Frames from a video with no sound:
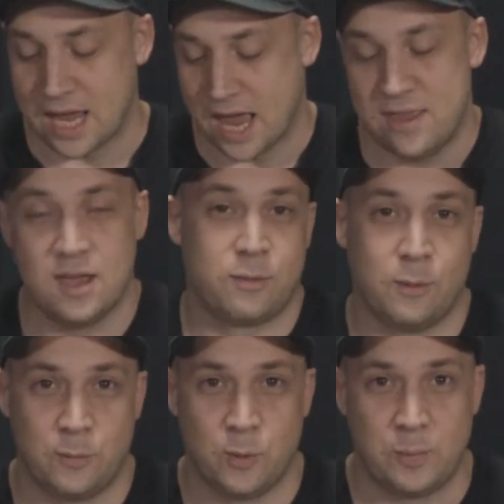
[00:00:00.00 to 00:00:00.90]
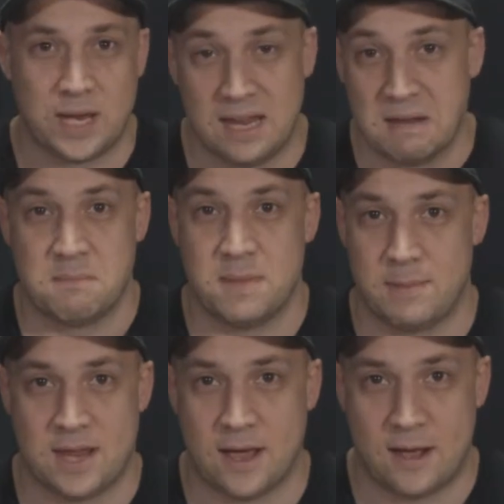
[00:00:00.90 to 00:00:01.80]
and the other one will be
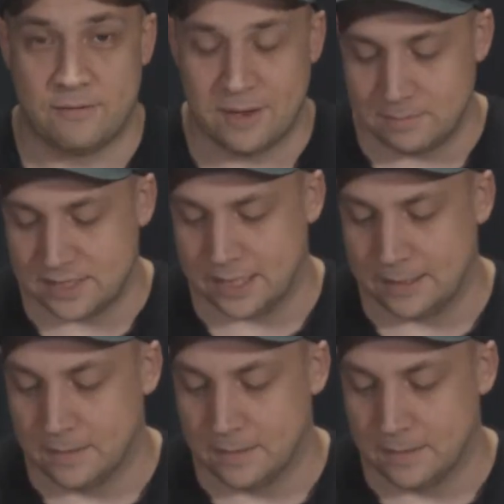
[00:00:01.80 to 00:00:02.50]
maybe half empty.